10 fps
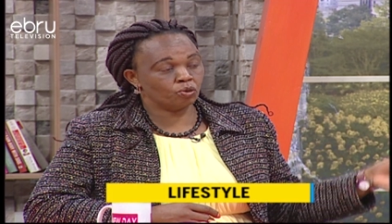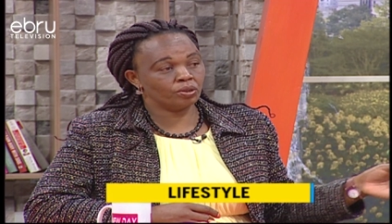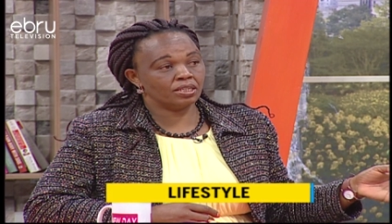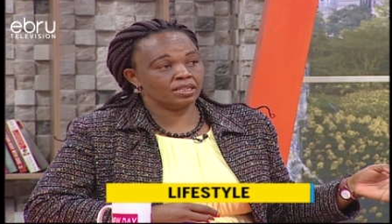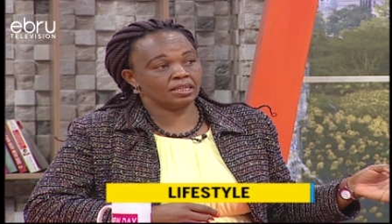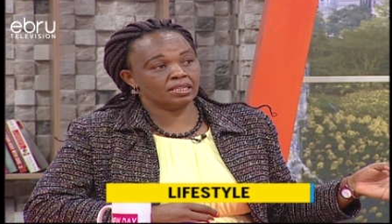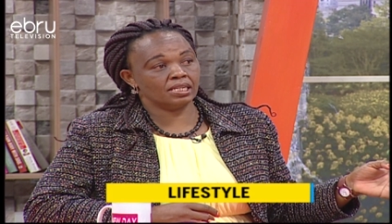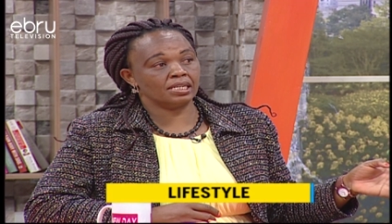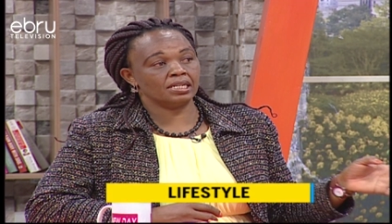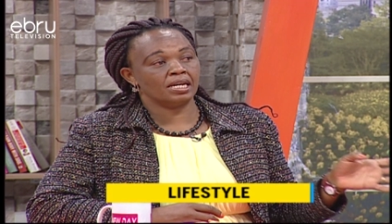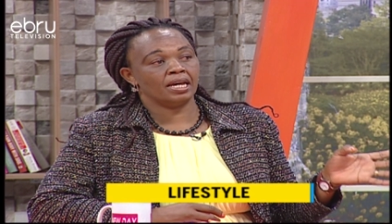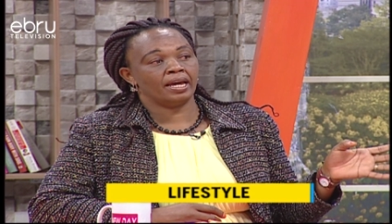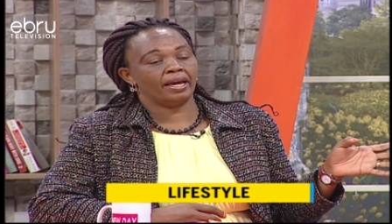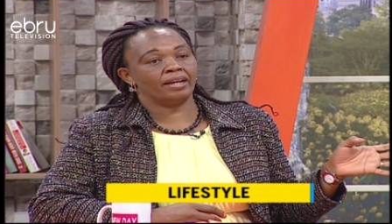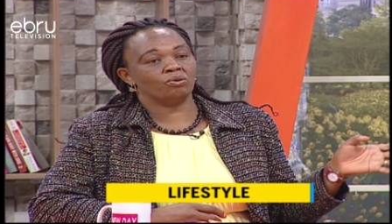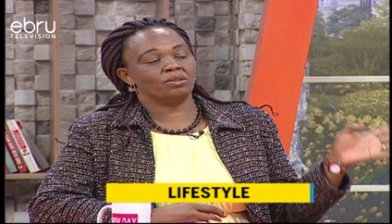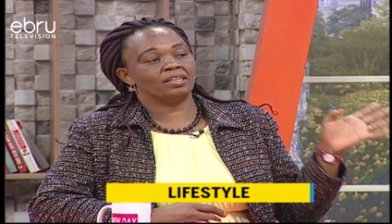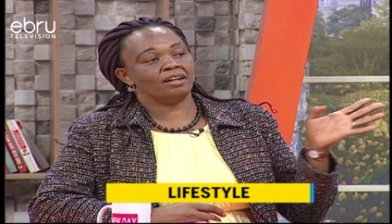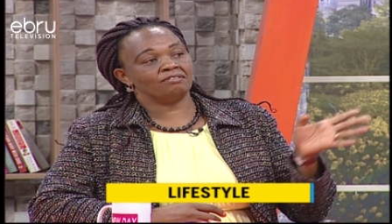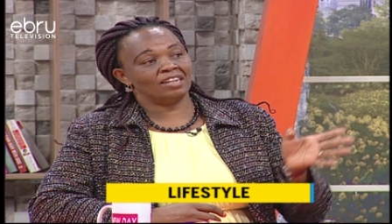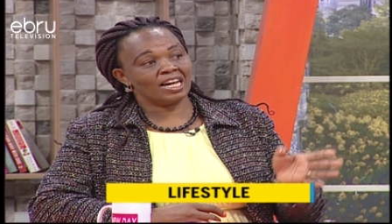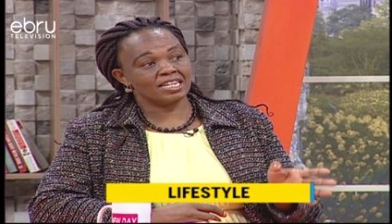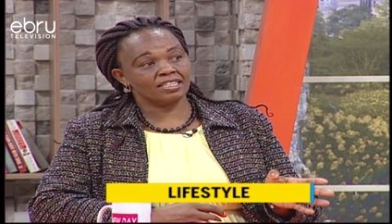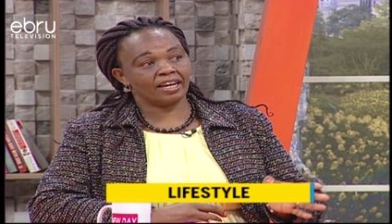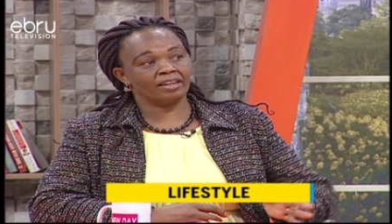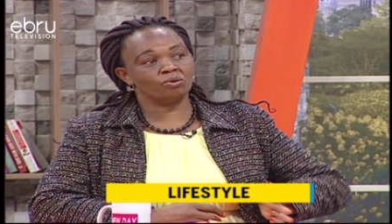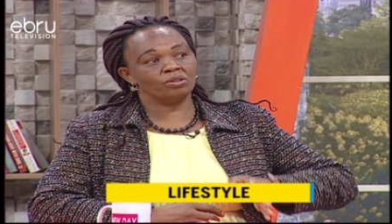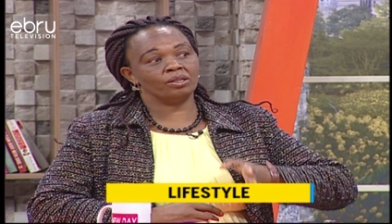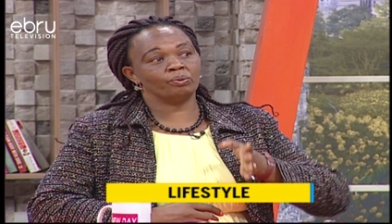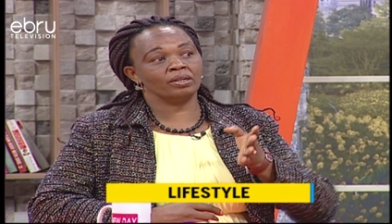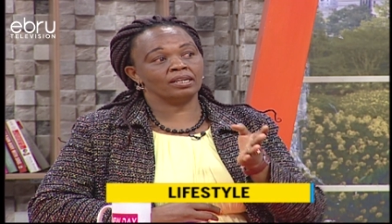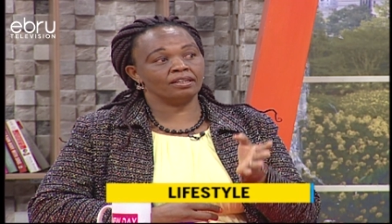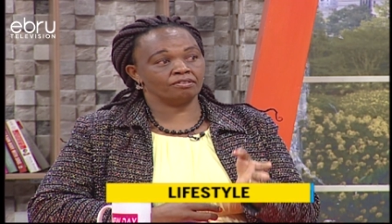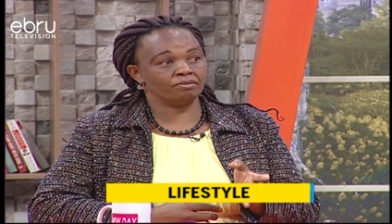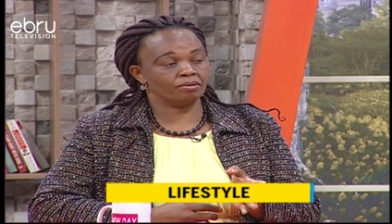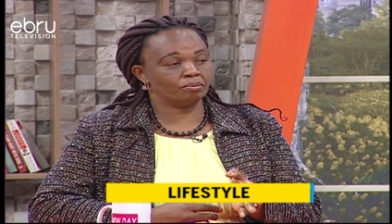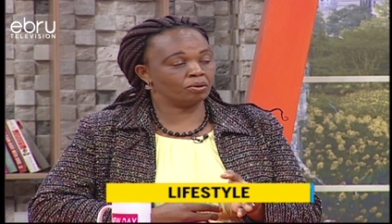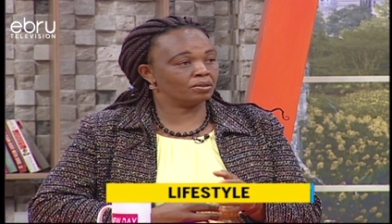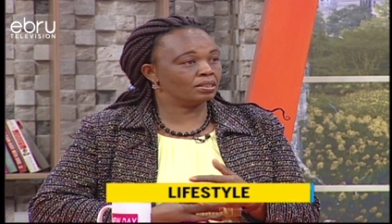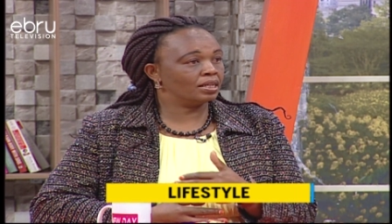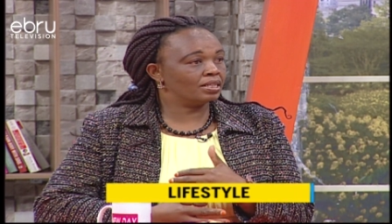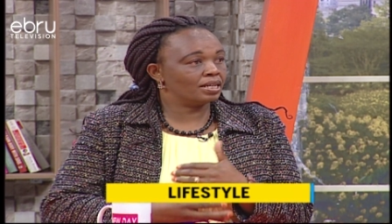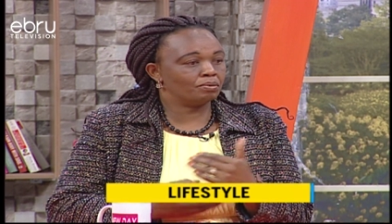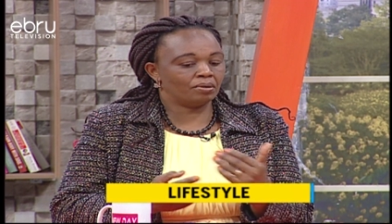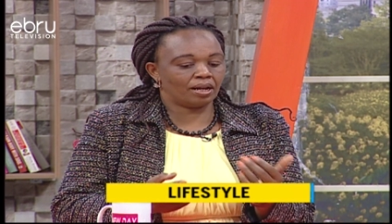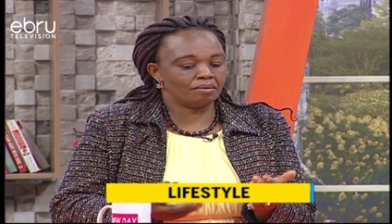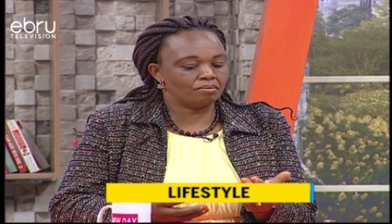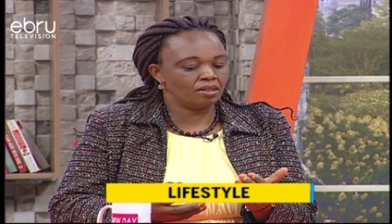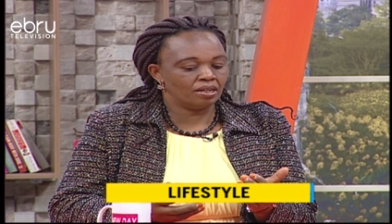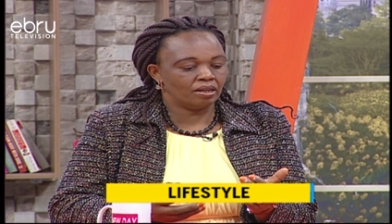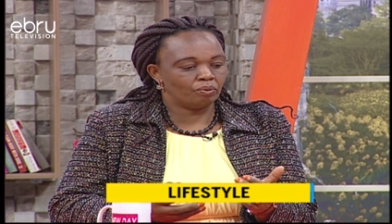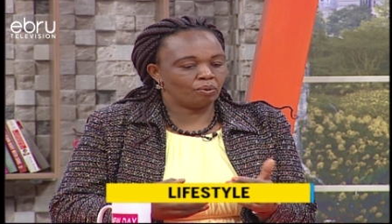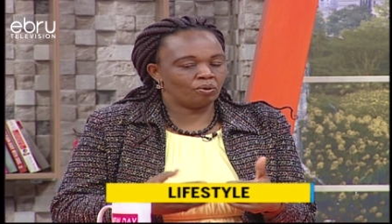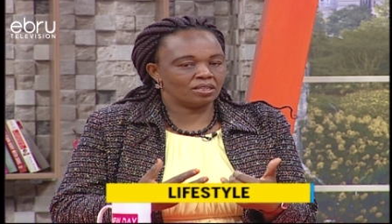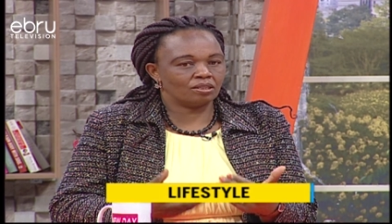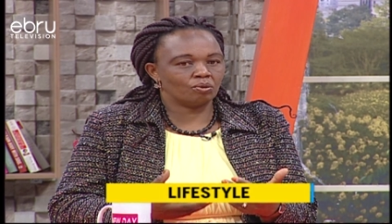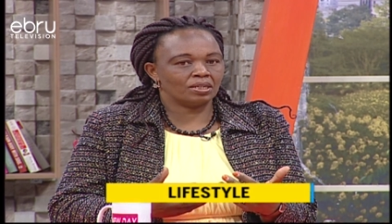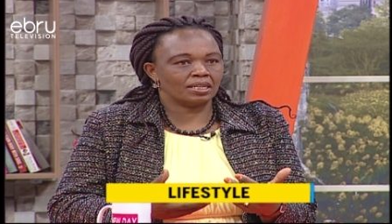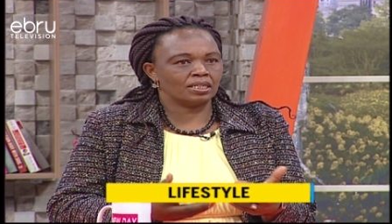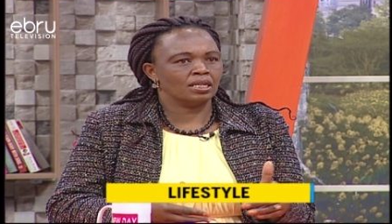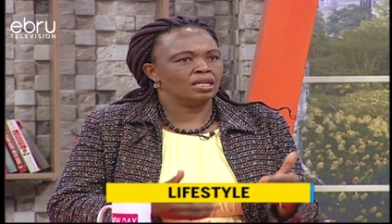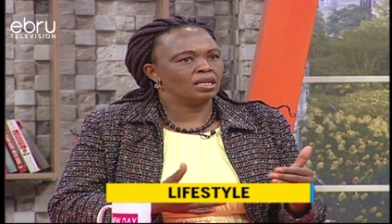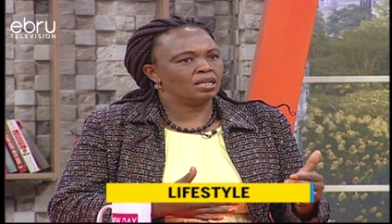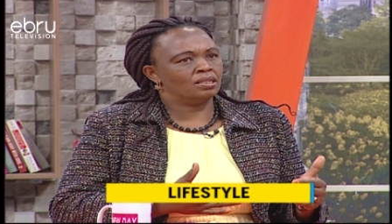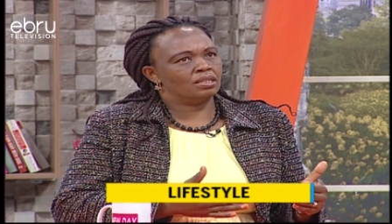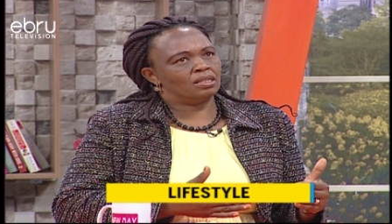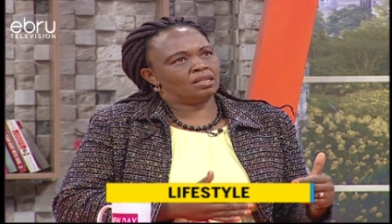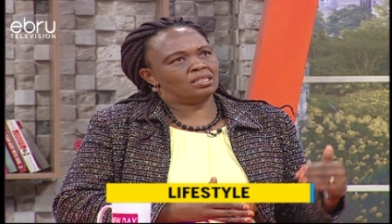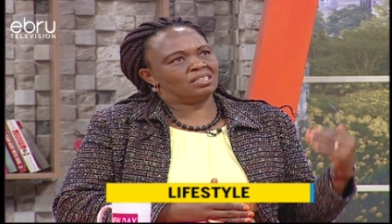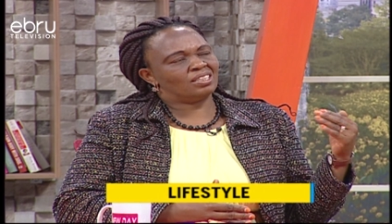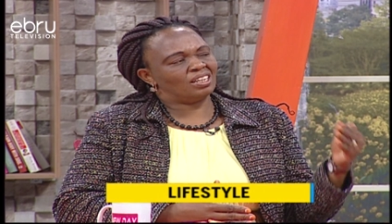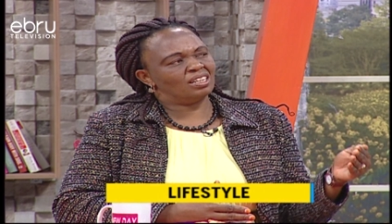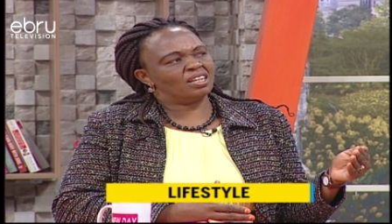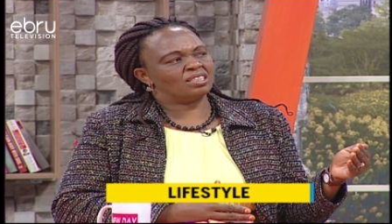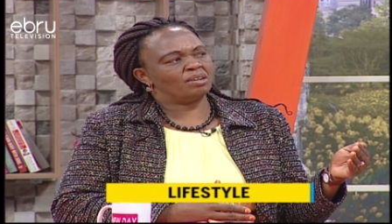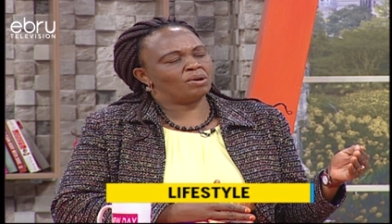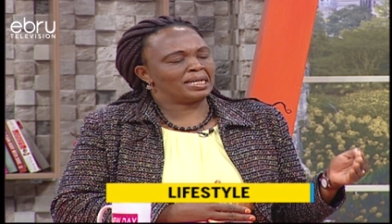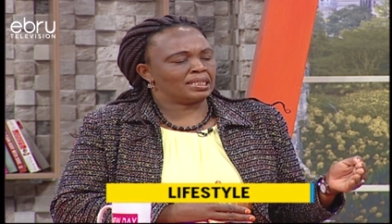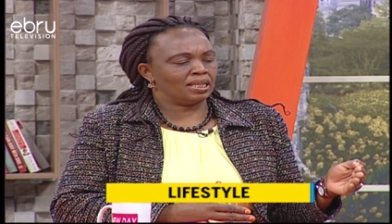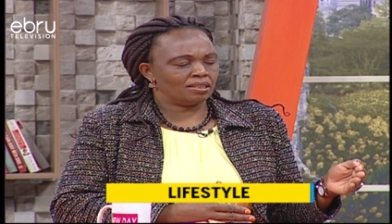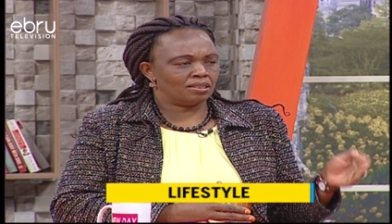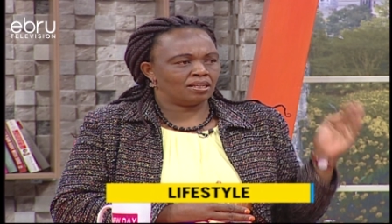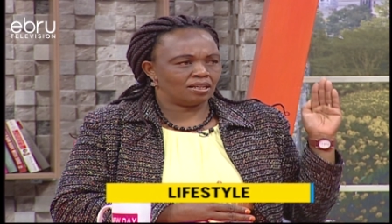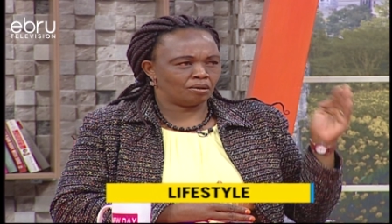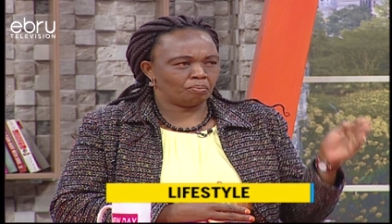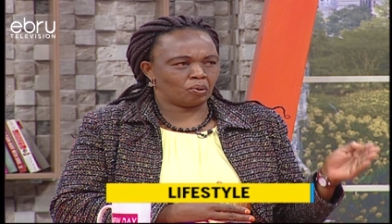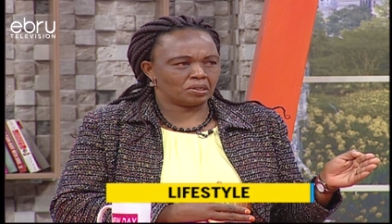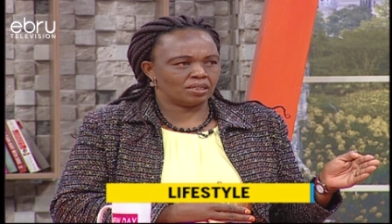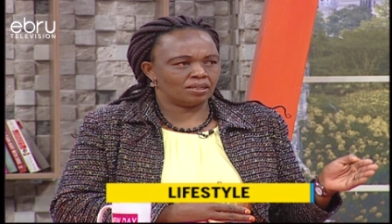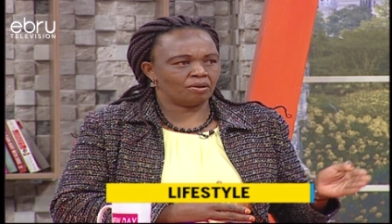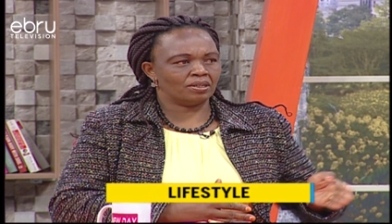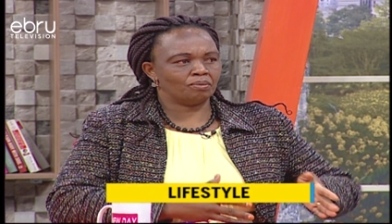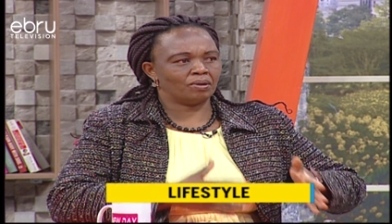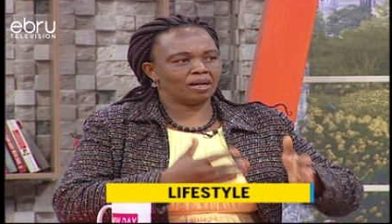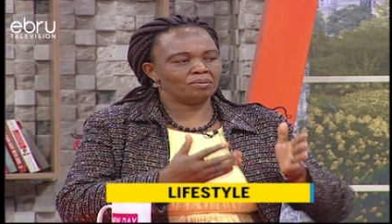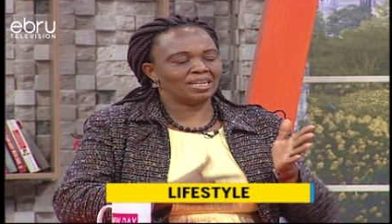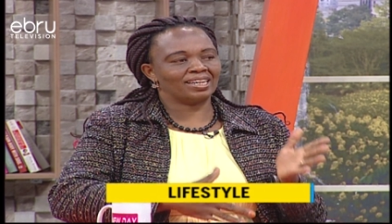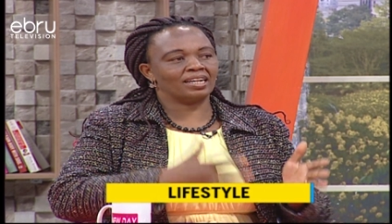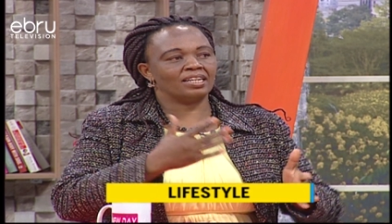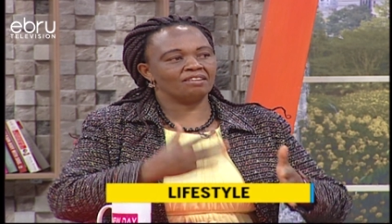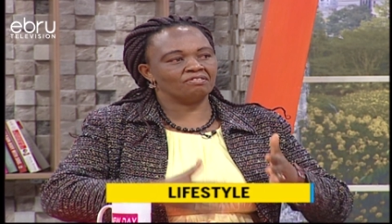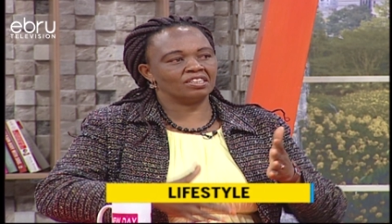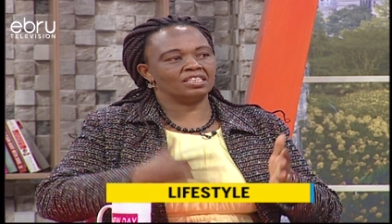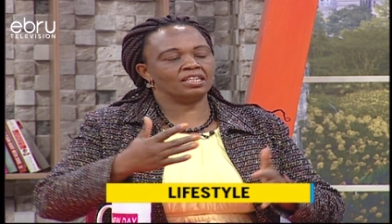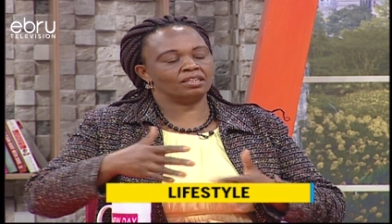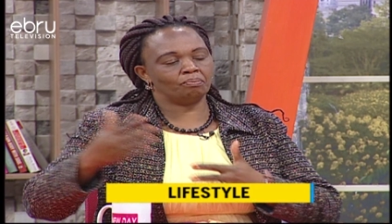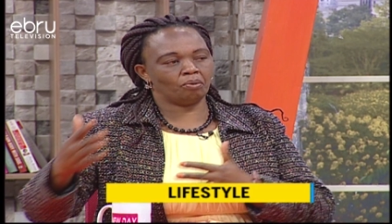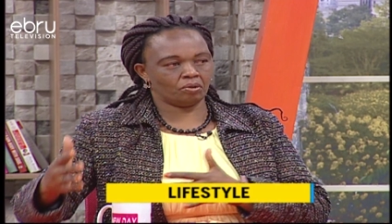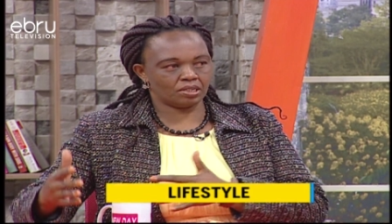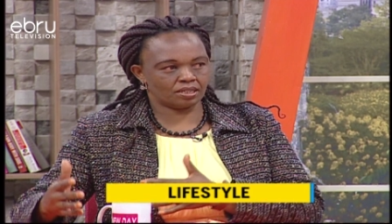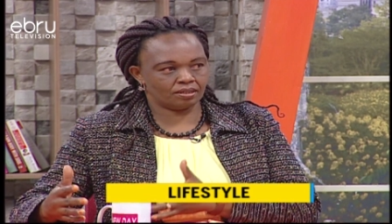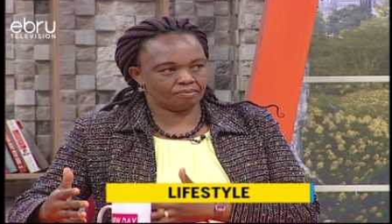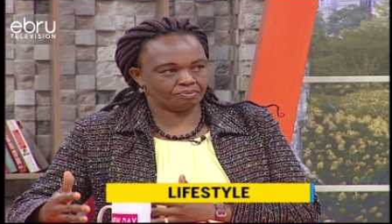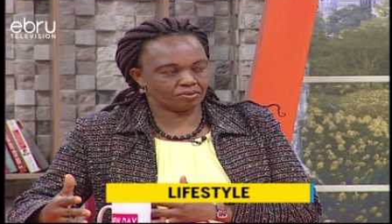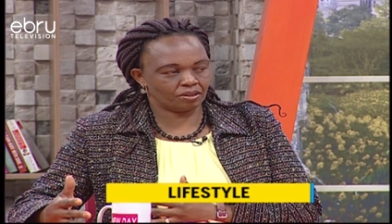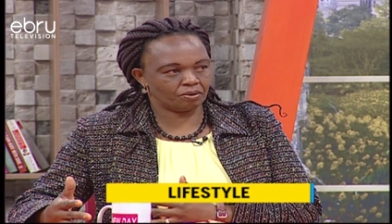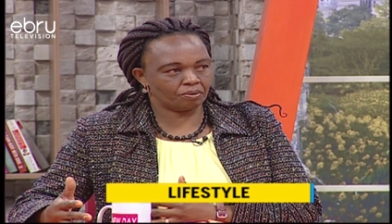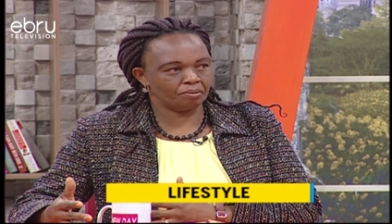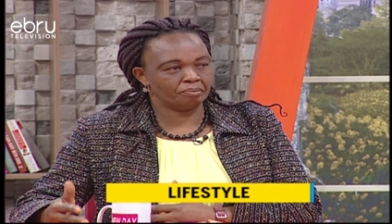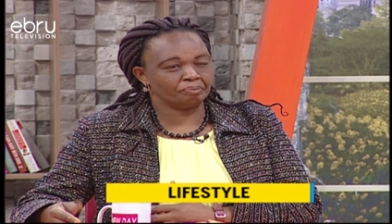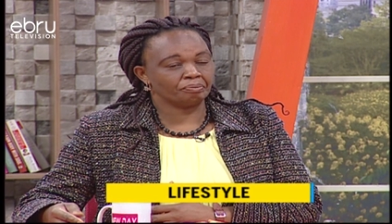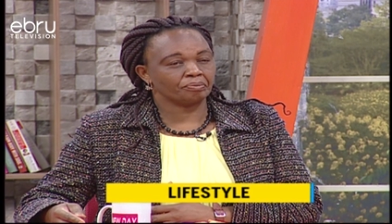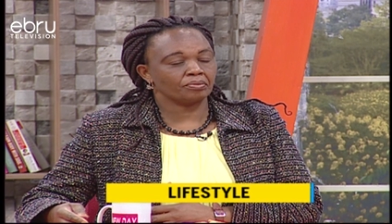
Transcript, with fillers: 2019 and what they have learned and what they will leave because it has become, we, we are just wondering, it, it started as a one case report. Now it becomes like an everyday report, you know, yeah.